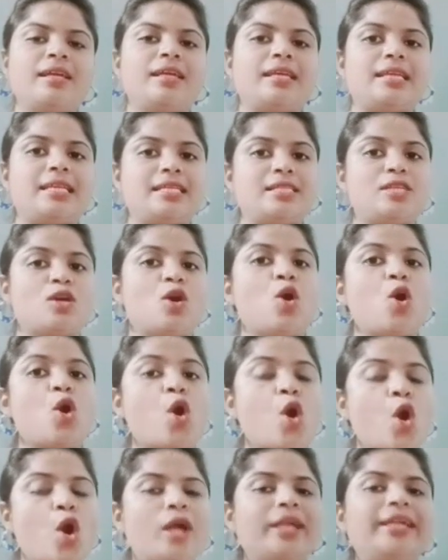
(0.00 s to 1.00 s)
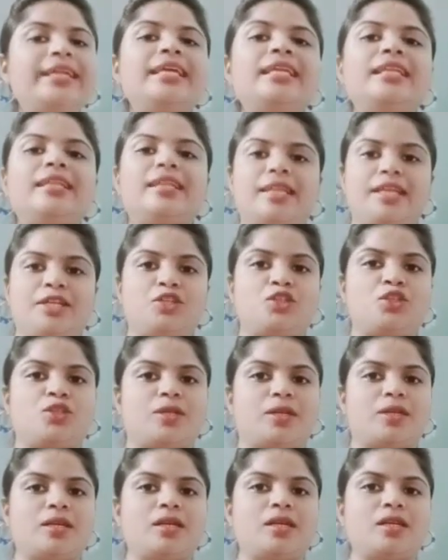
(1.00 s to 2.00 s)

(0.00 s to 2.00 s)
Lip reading: is hot in nature.